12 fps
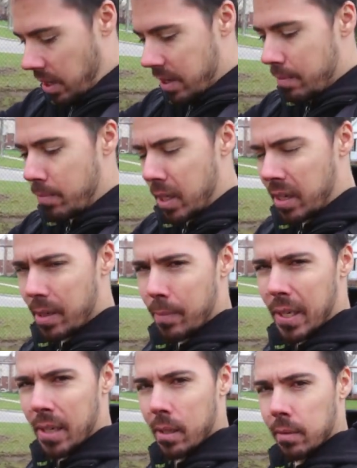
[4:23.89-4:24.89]
I am monkey
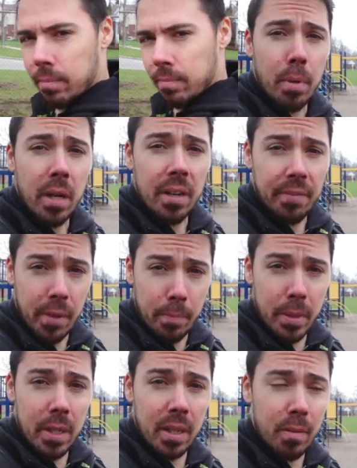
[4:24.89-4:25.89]
man. But if
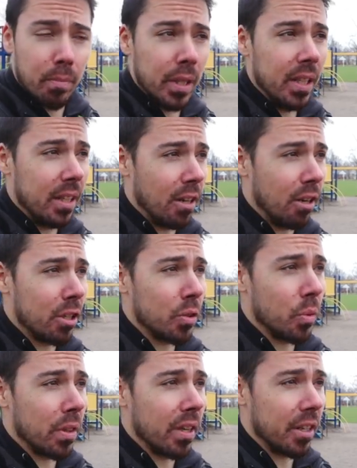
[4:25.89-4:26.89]
I'm being completely
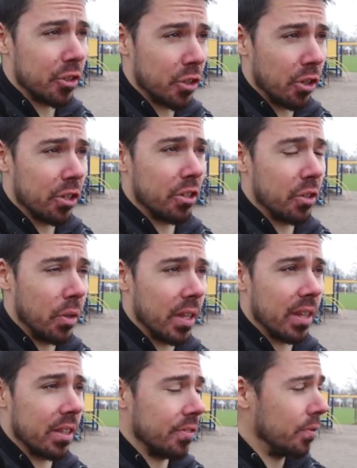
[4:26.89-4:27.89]
honest with you, I started
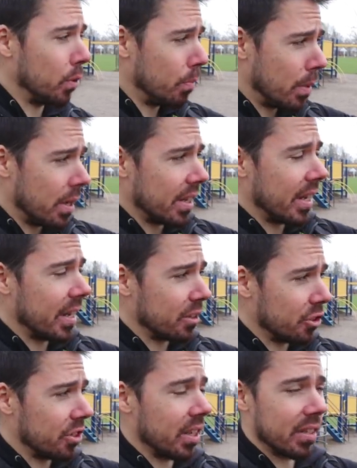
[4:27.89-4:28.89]
doing this full body
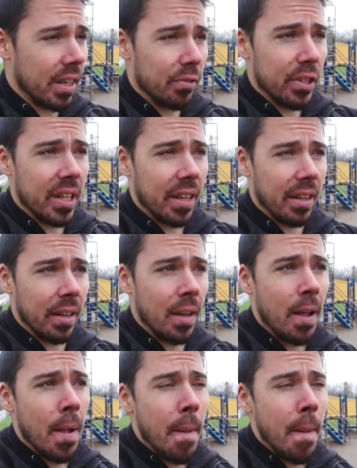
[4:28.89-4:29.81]
exercise every day,